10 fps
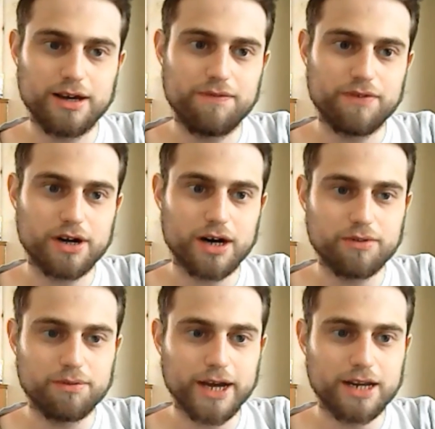Ethan
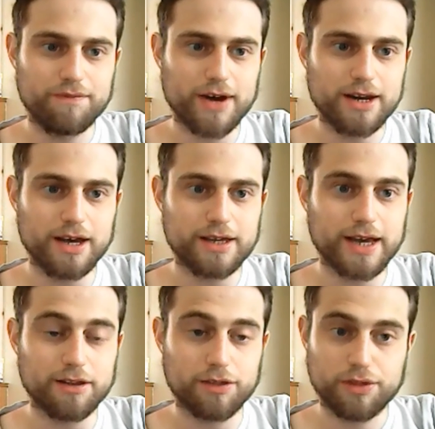Carter will main event
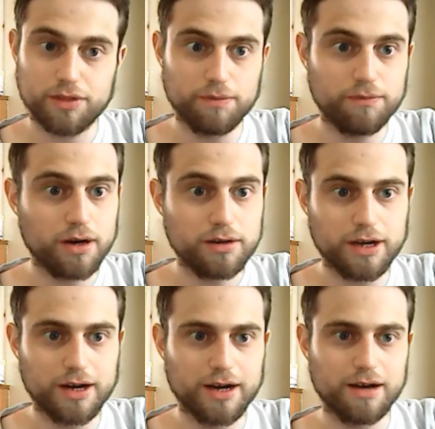against
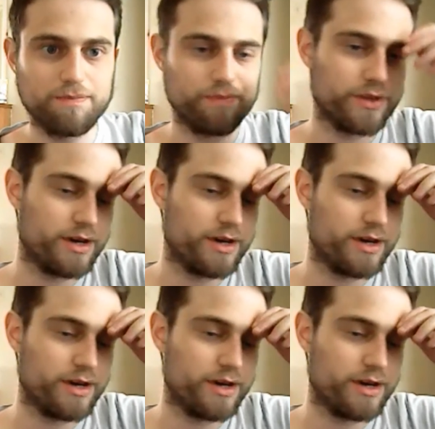someone, uh,